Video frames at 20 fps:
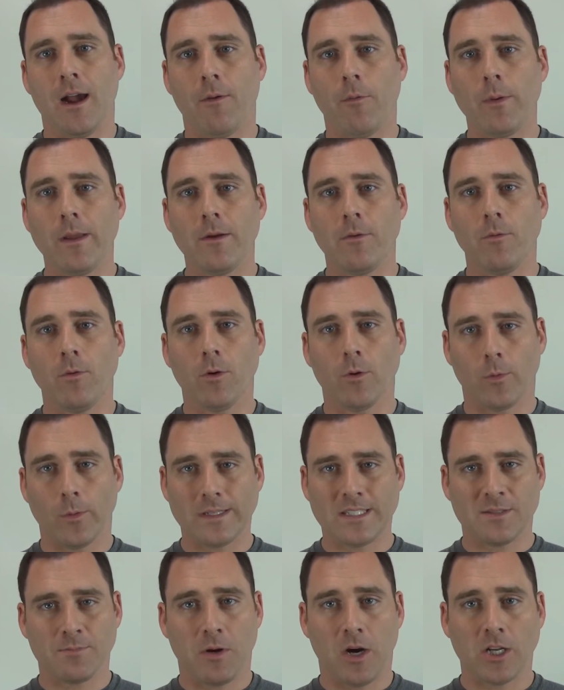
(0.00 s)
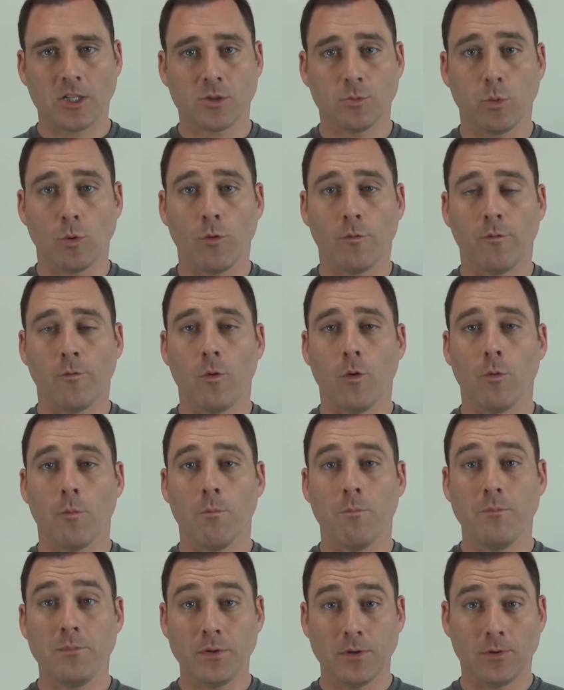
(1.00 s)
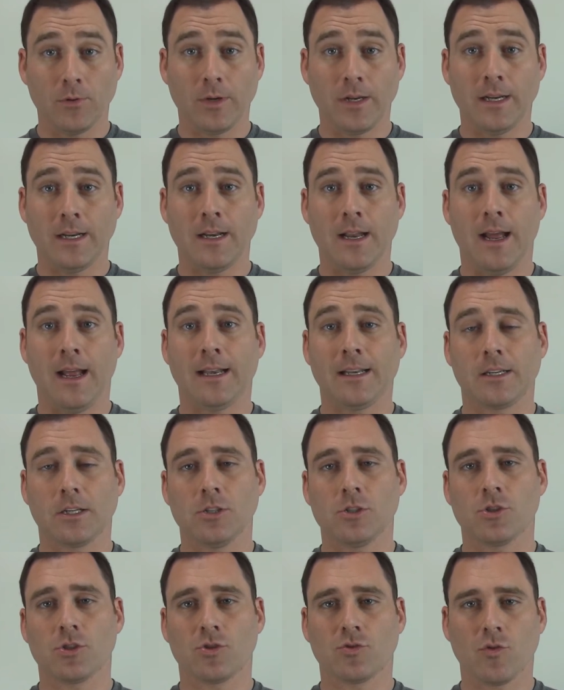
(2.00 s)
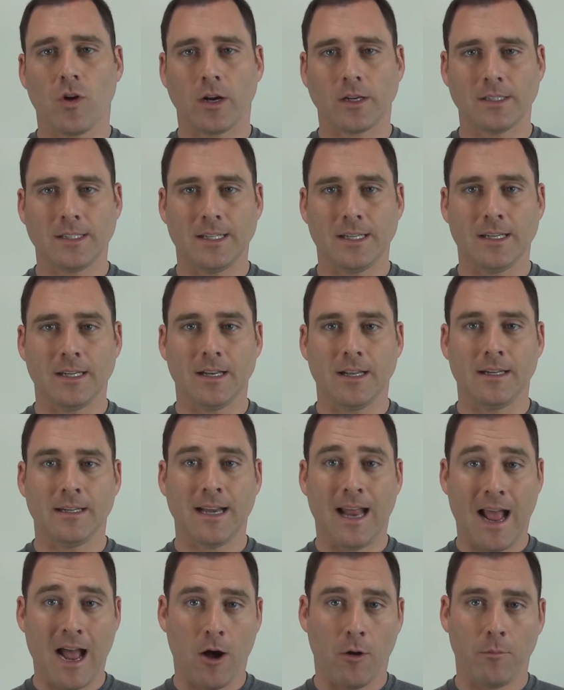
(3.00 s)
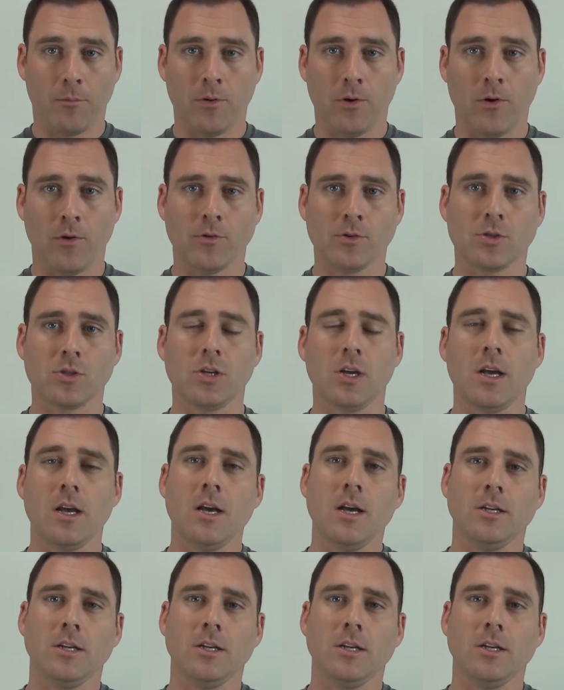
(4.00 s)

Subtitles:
We were responsible for building and constructing an outpost